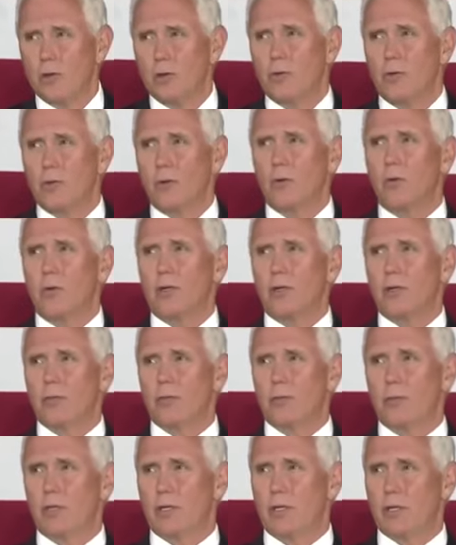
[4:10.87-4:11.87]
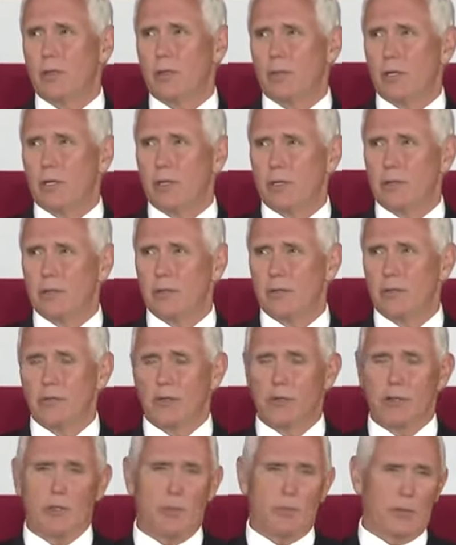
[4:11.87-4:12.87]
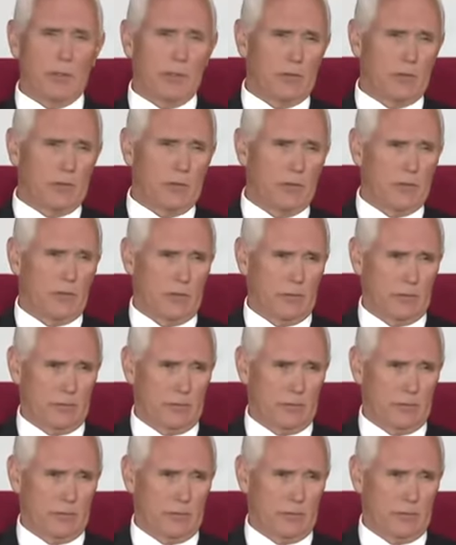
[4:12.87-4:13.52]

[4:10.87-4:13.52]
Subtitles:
or we can become like the very places